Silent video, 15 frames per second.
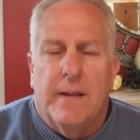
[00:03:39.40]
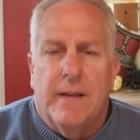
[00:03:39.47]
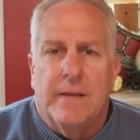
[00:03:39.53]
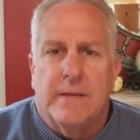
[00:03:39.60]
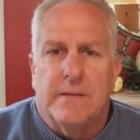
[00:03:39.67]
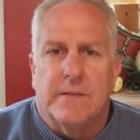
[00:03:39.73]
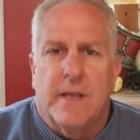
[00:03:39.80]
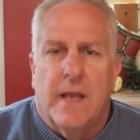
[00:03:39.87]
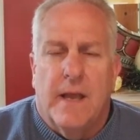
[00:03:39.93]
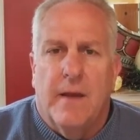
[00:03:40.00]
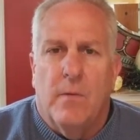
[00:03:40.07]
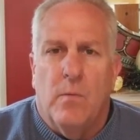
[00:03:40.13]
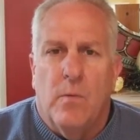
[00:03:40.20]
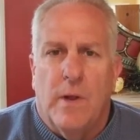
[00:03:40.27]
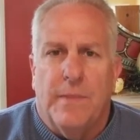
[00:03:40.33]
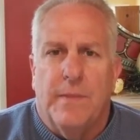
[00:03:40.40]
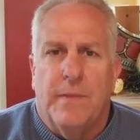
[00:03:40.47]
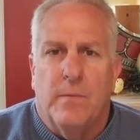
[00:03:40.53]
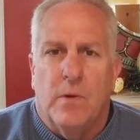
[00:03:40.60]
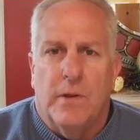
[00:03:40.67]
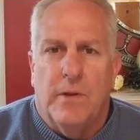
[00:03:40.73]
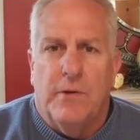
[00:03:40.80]
is what
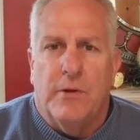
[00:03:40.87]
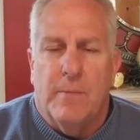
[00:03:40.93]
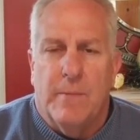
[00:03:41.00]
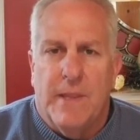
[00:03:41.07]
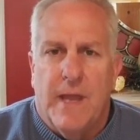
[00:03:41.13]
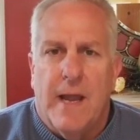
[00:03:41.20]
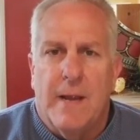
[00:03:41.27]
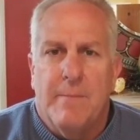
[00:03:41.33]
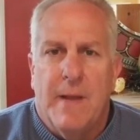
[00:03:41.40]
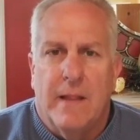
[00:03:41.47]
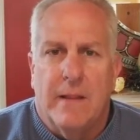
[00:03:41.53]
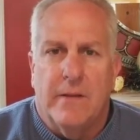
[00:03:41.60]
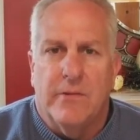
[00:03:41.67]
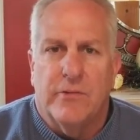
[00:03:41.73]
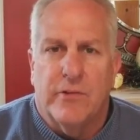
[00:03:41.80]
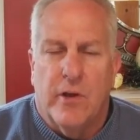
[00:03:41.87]
will determine the high balance.